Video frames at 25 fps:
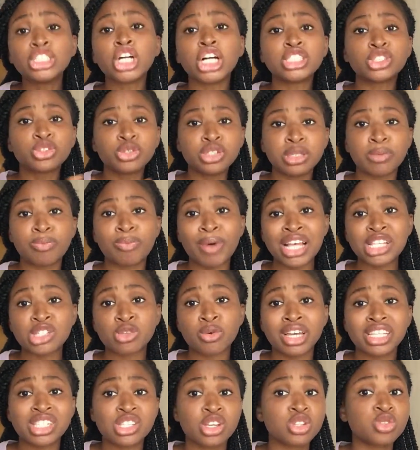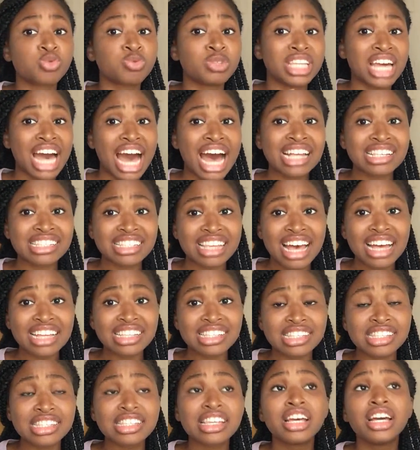just doing the past questions with the
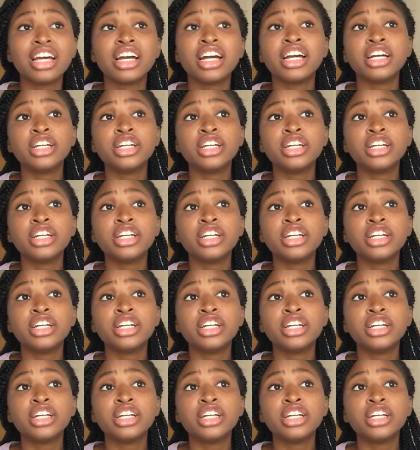answers,